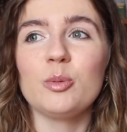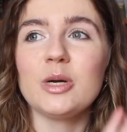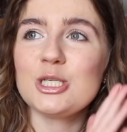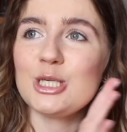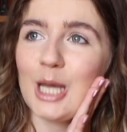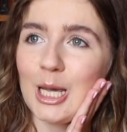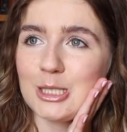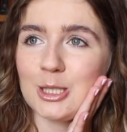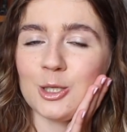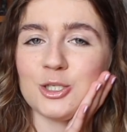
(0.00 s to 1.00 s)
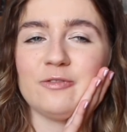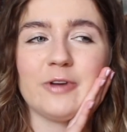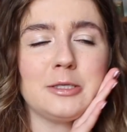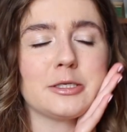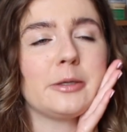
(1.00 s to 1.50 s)
but when she gets there she
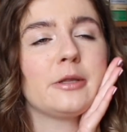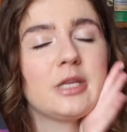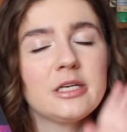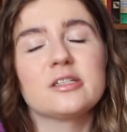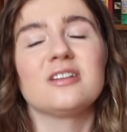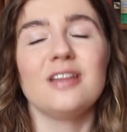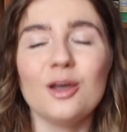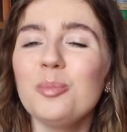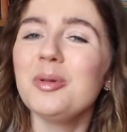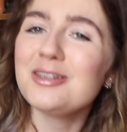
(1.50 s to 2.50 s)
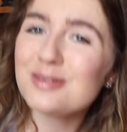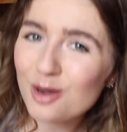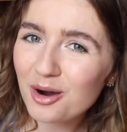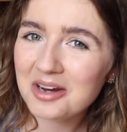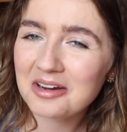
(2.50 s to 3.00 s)
finds out that things are a little bit
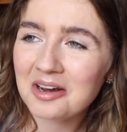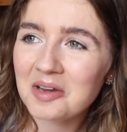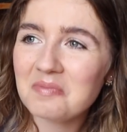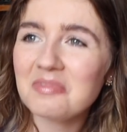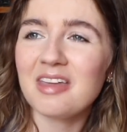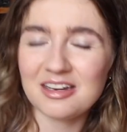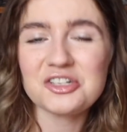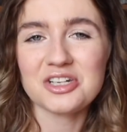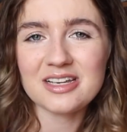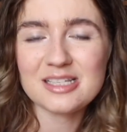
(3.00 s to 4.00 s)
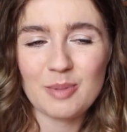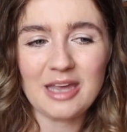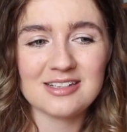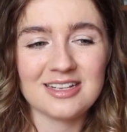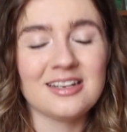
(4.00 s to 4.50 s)
darker than she
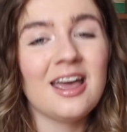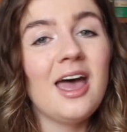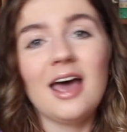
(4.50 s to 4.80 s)
expected.